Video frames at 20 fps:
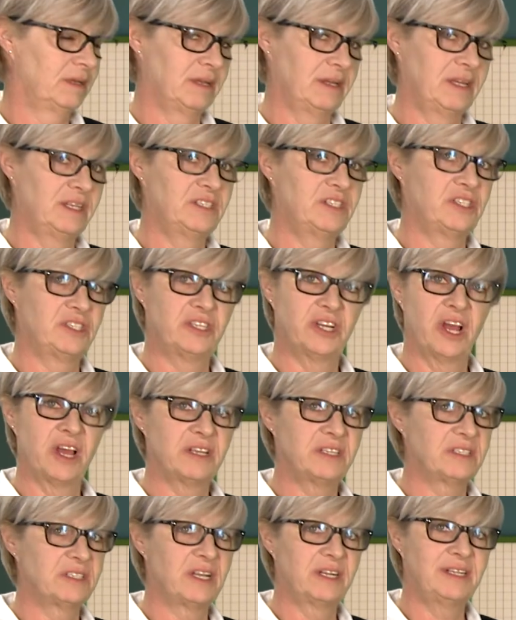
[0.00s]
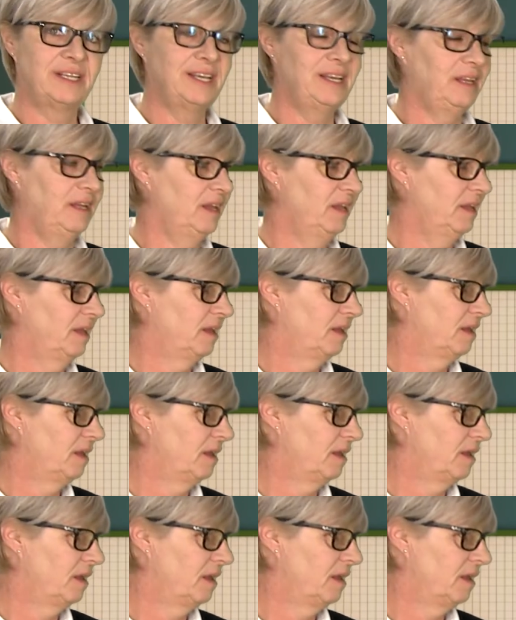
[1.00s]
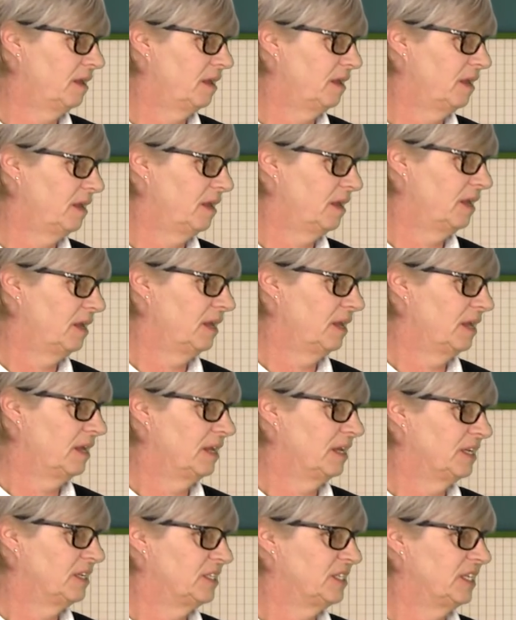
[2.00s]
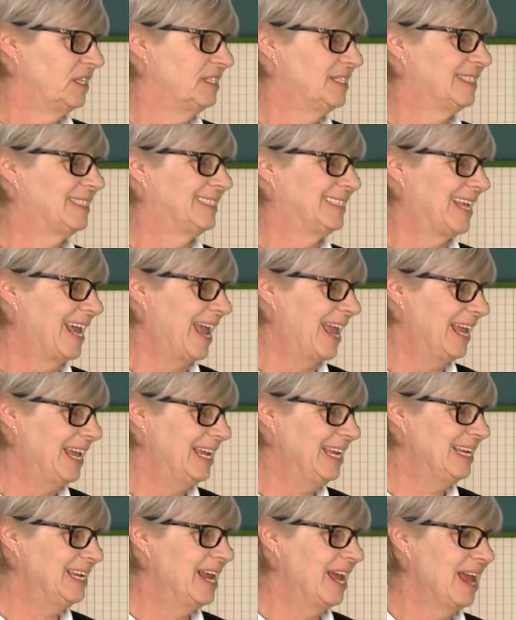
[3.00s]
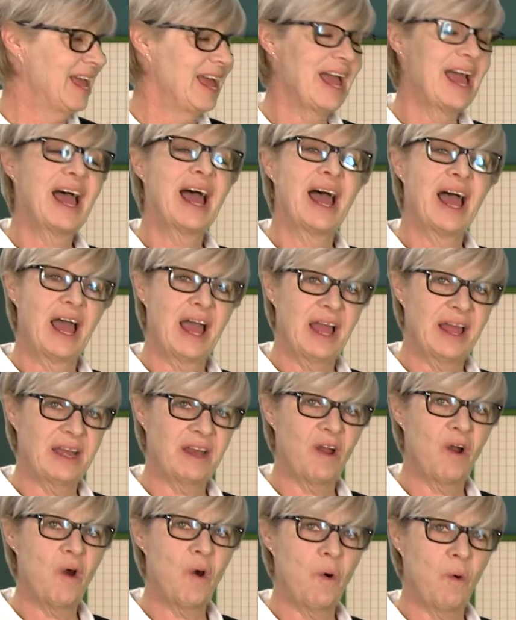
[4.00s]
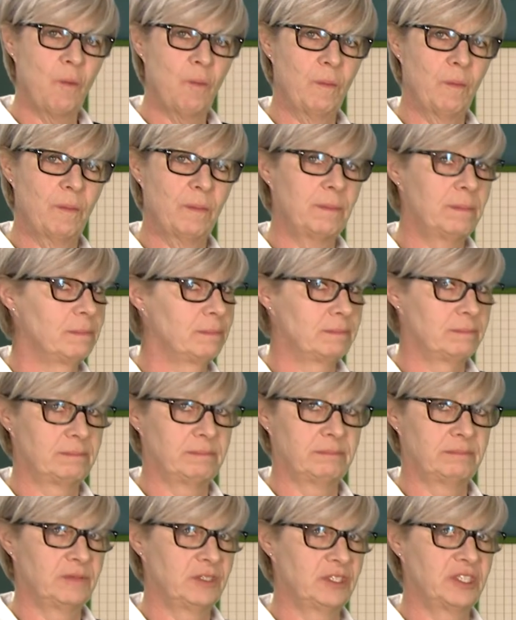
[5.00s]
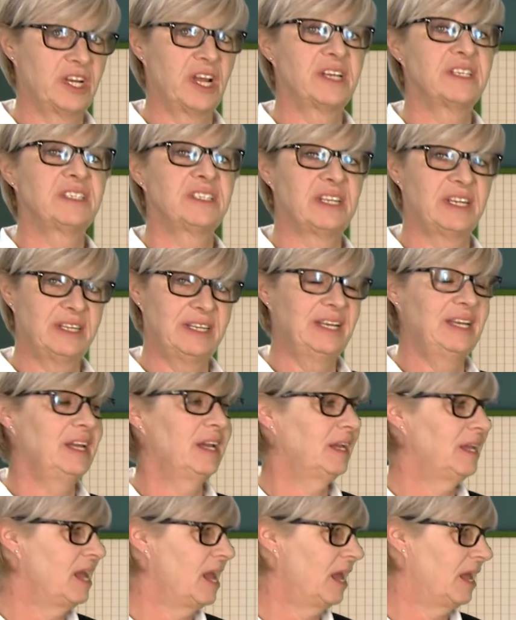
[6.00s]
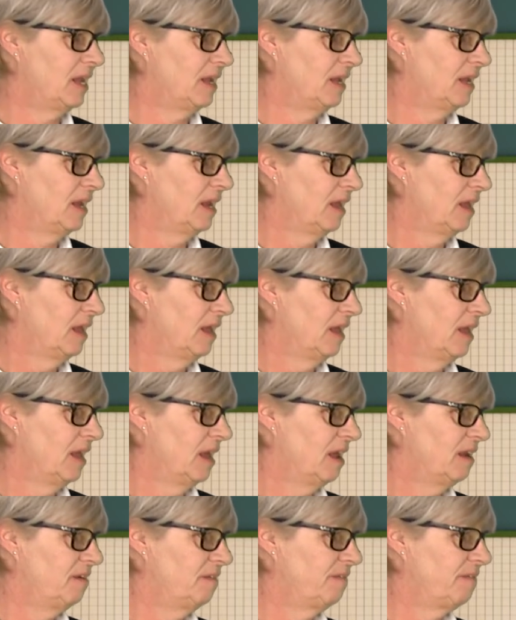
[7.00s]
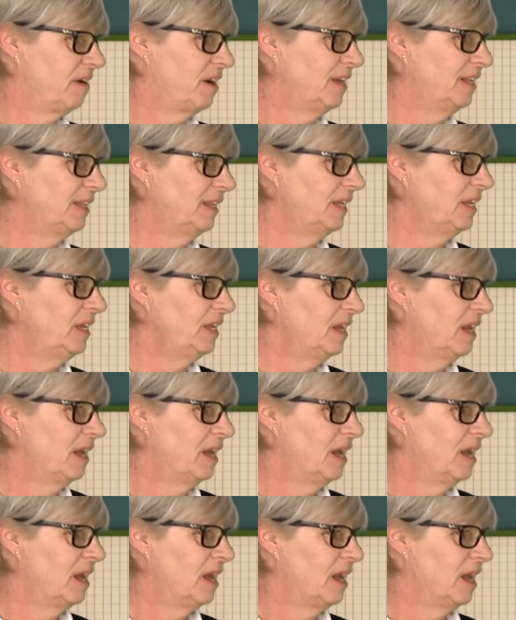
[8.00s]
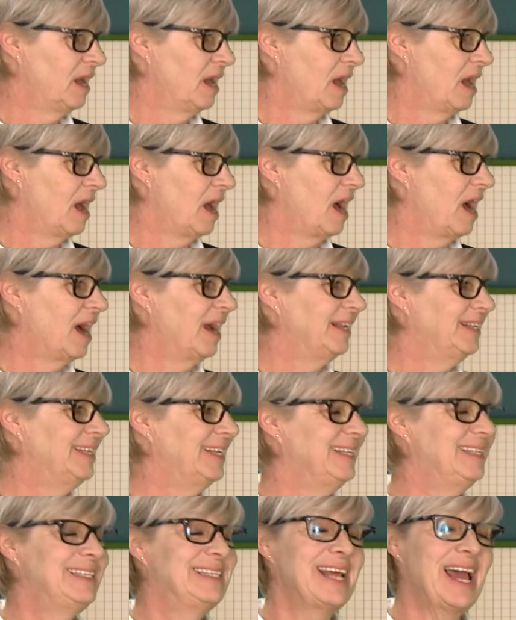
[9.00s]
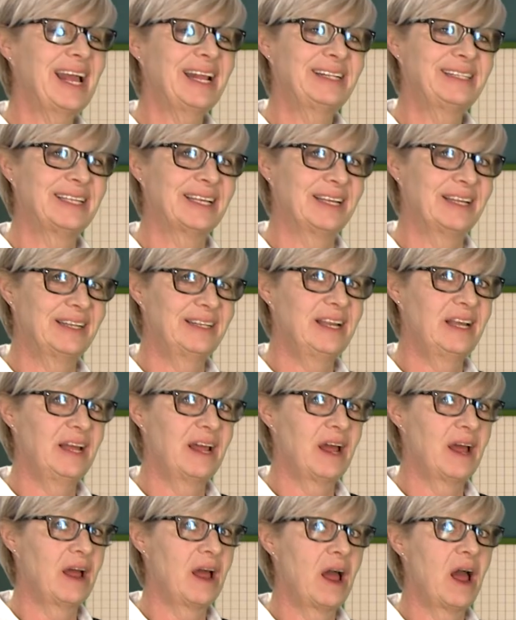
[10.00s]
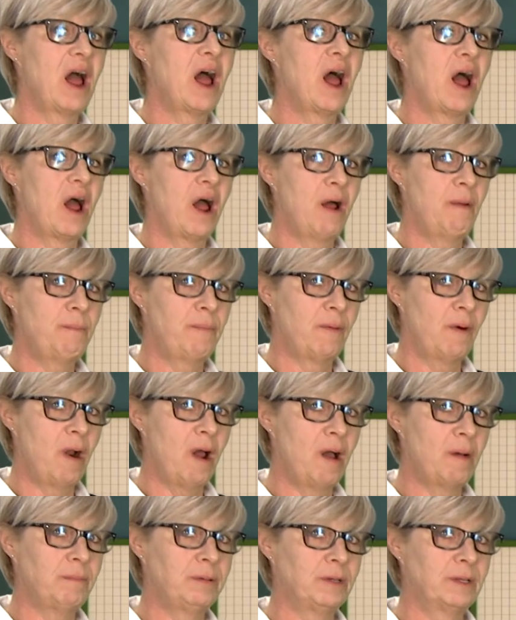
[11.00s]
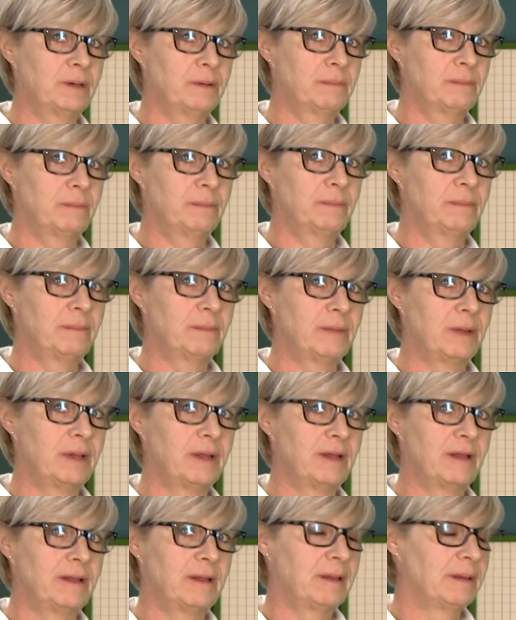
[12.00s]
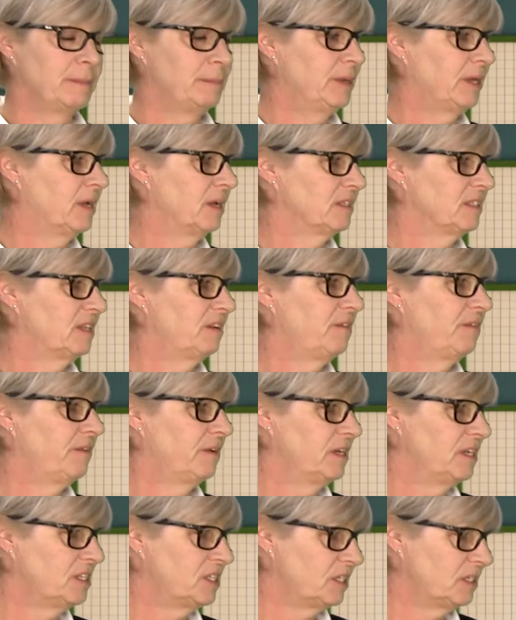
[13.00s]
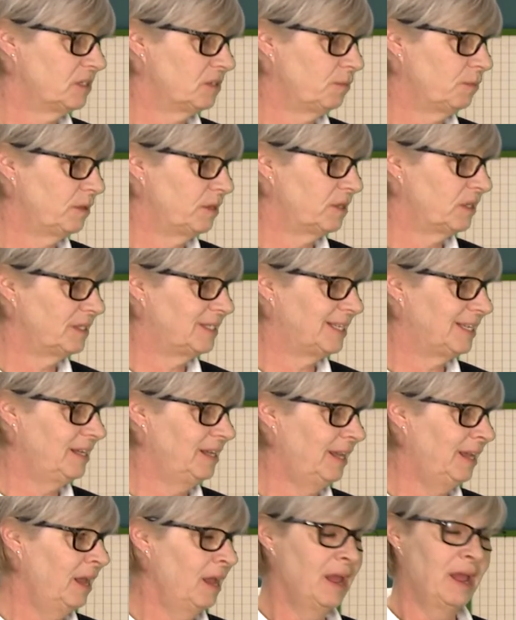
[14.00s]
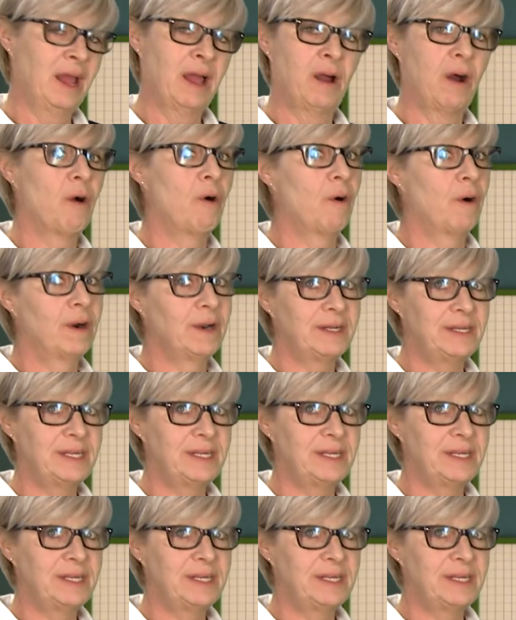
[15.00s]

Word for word: It's just a D. She stayed at home. Just a D again. And finally, I detected a problem. Because it finishes with a T or a